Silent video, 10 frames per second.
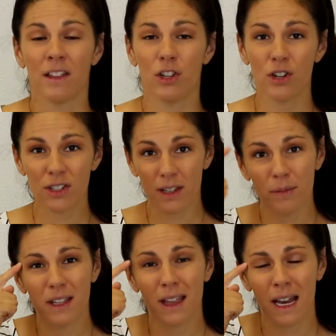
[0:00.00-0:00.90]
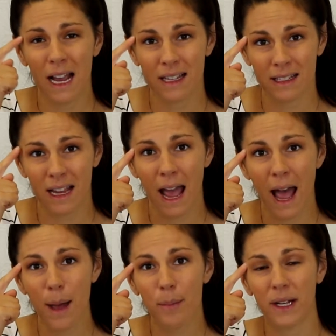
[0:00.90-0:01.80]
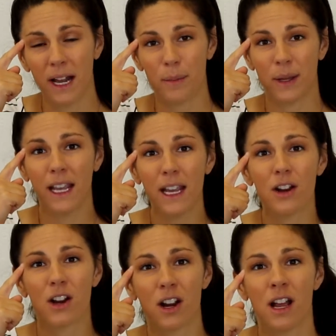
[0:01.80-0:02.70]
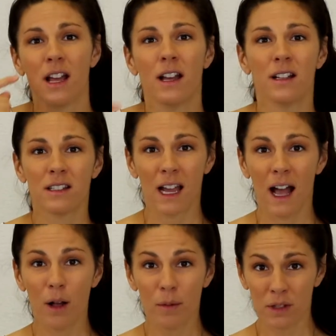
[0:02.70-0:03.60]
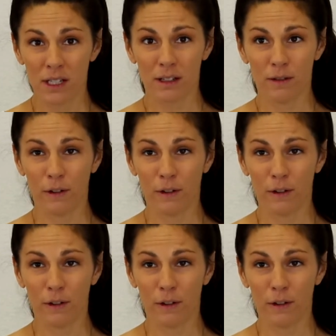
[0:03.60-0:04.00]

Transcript: there's something that has to happen up here to help to,